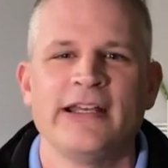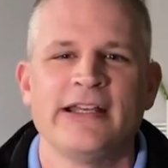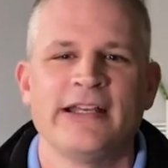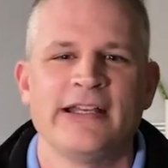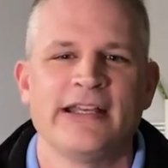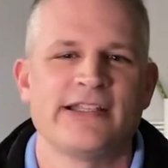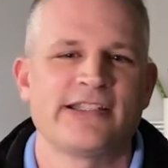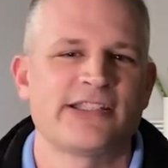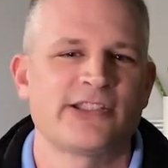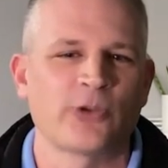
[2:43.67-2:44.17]

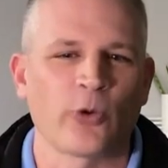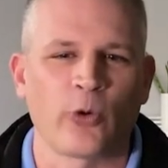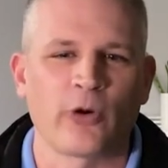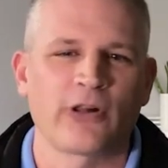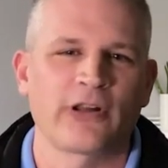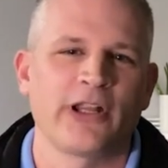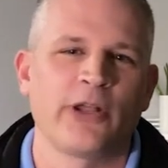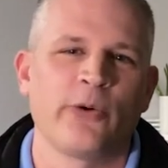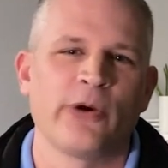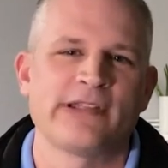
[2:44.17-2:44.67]

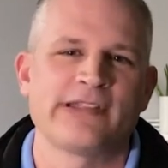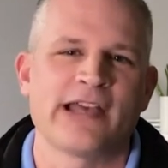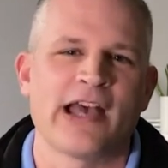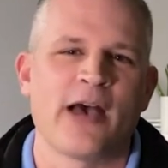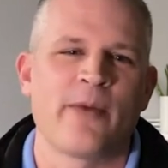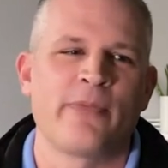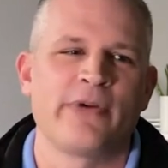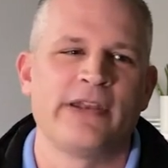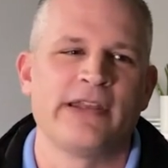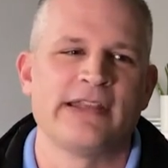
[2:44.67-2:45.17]
Historically, what's
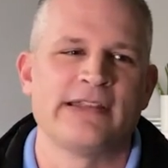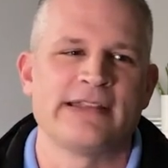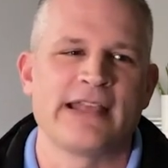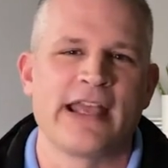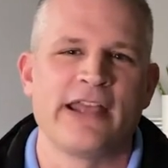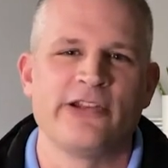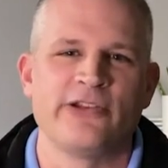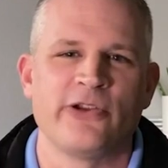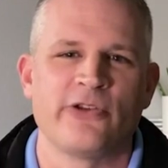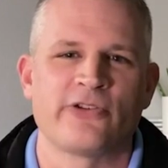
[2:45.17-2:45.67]
happened is
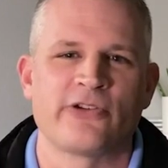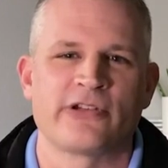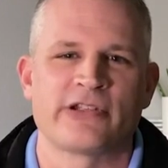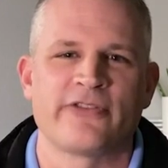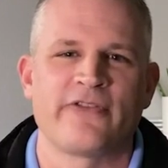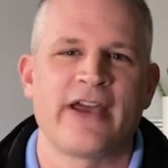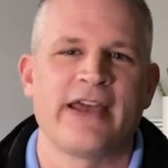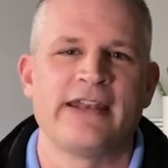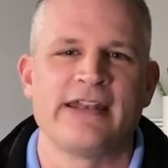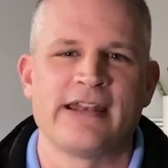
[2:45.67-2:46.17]
end users
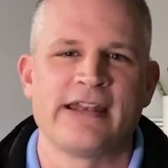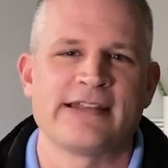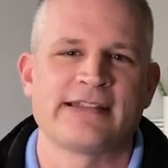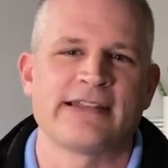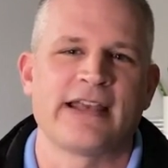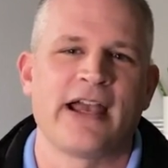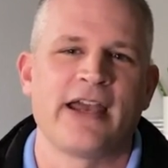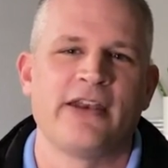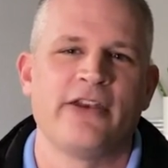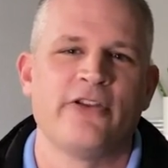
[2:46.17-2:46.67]
have had to
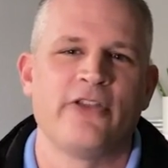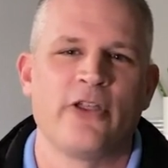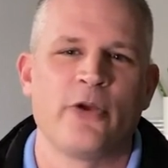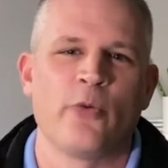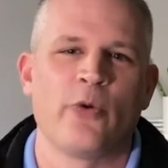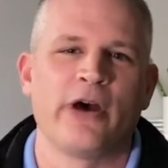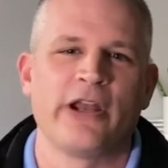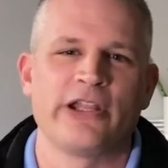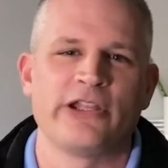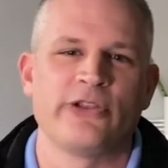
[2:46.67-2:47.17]
decide, do they
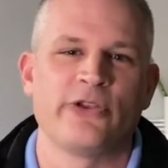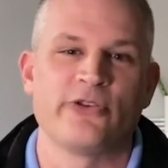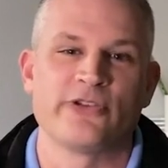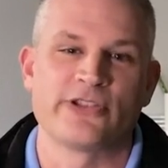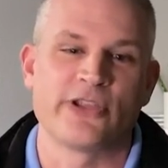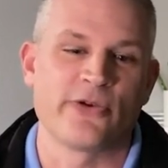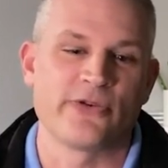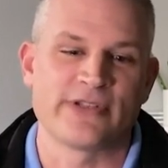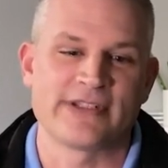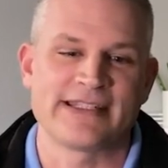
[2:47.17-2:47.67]
want to use
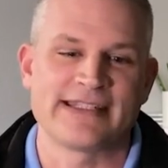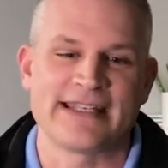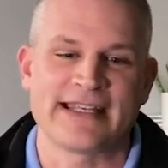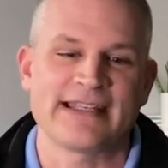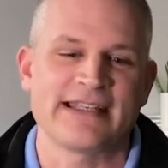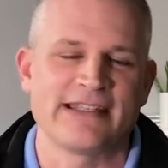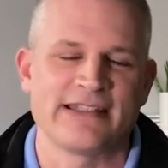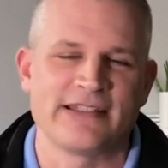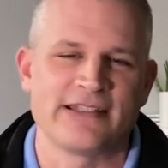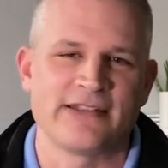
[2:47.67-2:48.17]
those
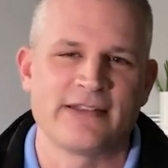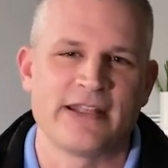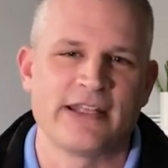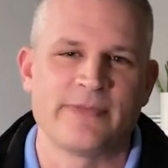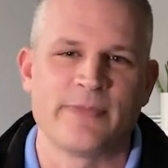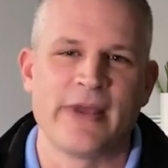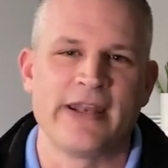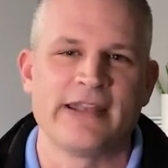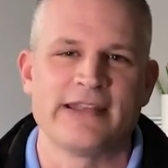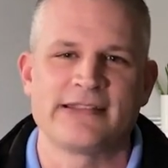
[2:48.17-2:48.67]
it's
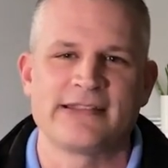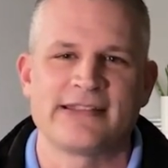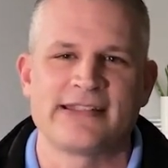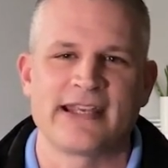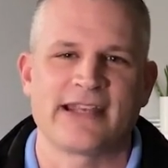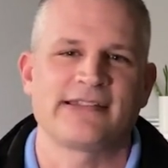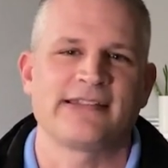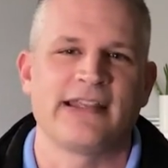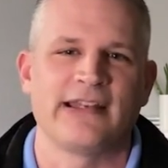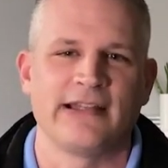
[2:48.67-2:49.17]
been
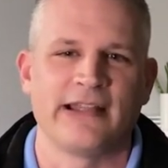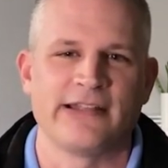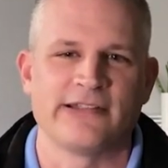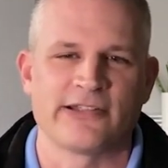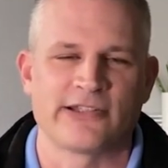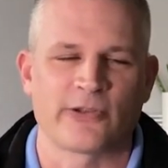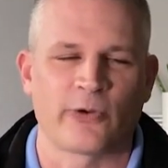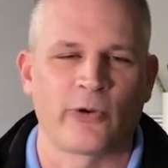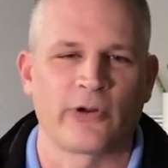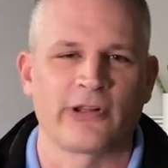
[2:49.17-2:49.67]
16 lanes
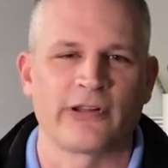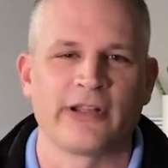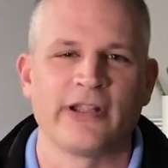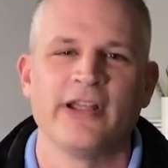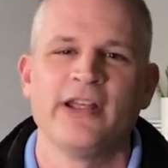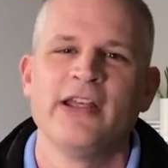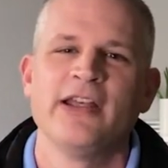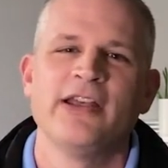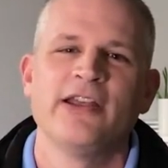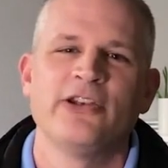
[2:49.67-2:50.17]
historically.
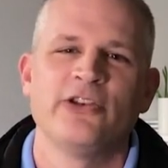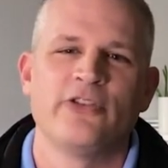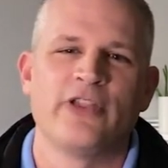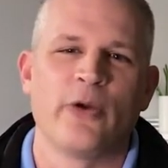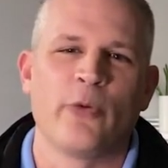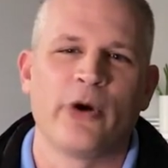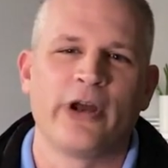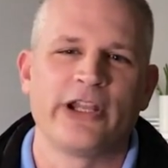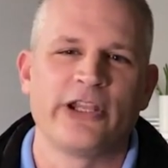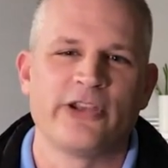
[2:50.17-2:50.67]
Do they
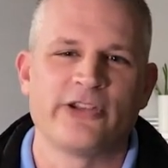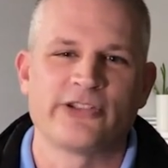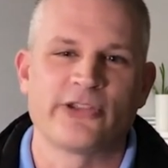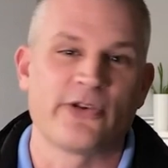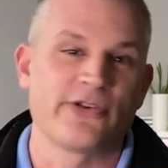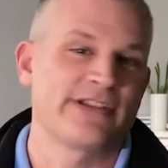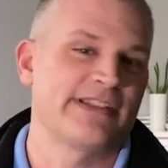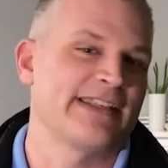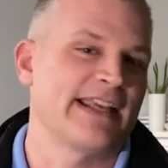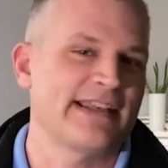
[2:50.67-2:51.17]
want to use
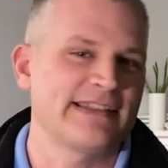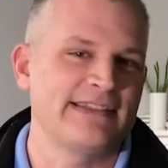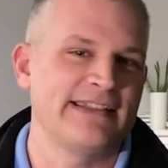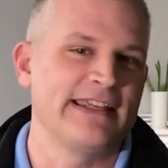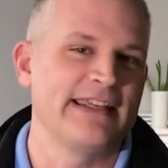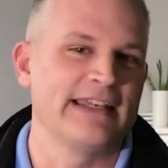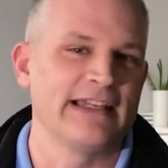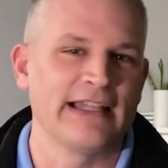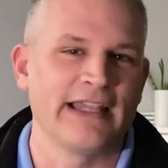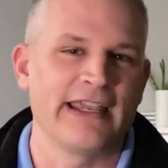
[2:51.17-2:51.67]
those
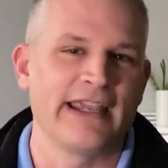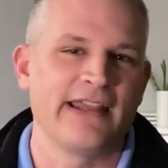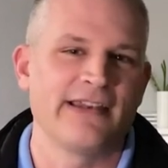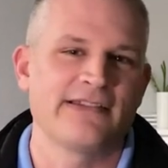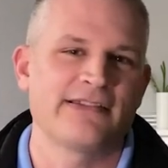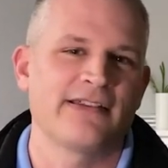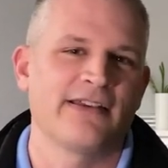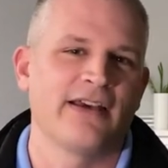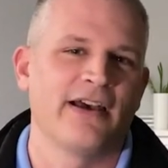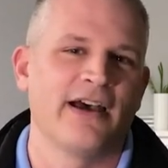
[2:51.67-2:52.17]
16
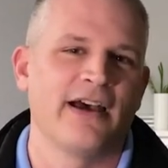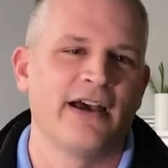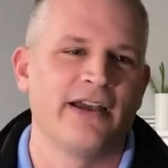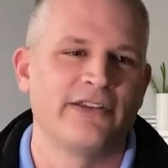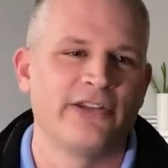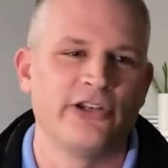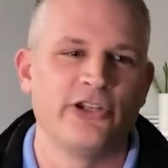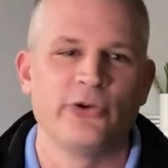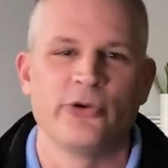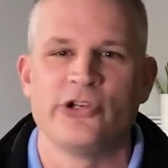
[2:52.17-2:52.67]
lanes
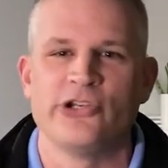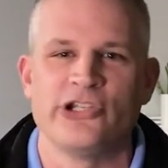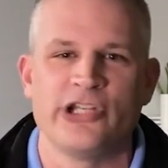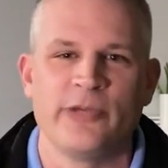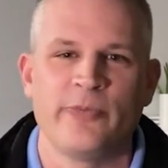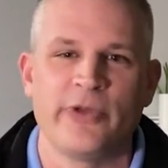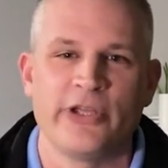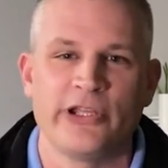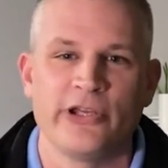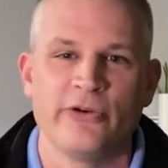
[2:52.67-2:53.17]
to do a
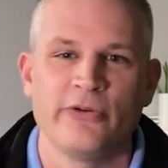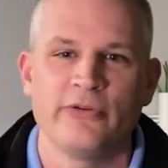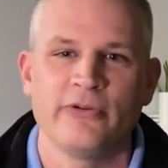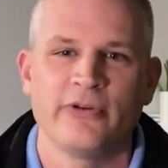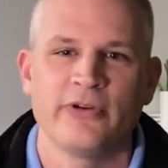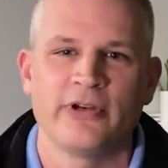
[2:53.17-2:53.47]
GPU,